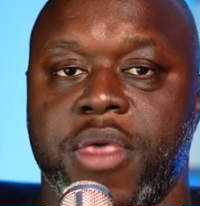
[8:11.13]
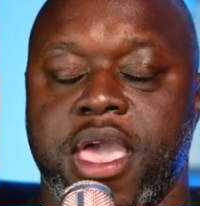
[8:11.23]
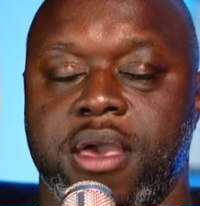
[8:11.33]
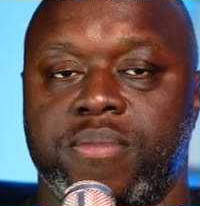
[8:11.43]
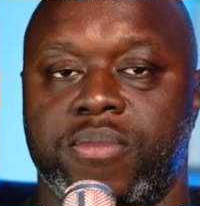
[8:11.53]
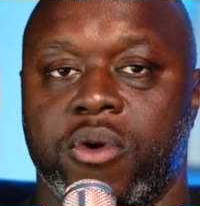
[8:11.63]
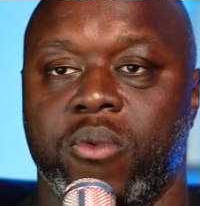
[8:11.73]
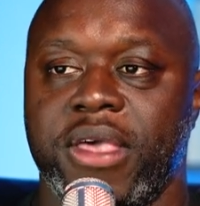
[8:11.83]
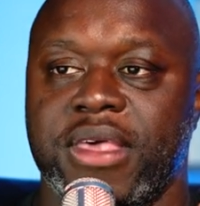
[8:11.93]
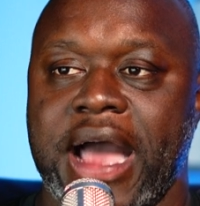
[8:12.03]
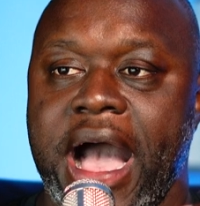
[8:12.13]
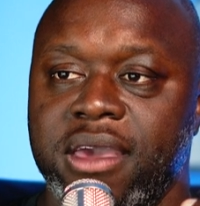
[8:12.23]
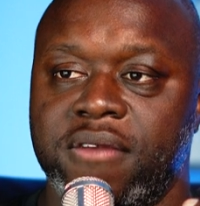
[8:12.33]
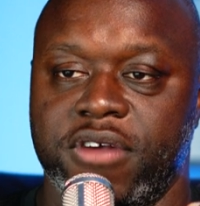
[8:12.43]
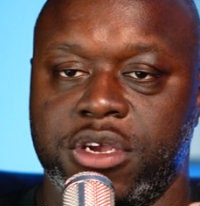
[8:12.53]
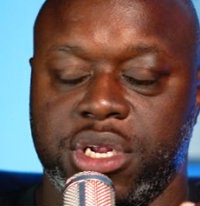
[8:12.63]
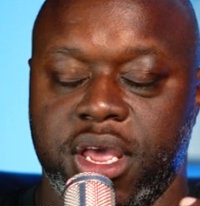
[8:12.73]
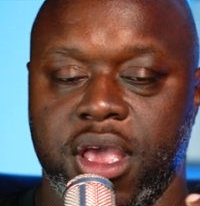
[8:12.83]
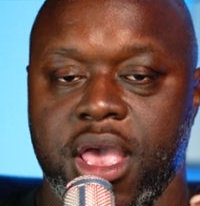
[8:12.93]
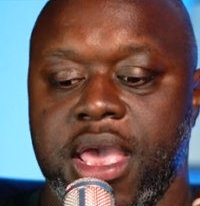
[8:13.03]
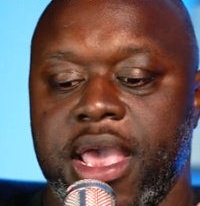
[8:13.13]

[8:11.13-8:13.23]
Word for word: And the way that I envision it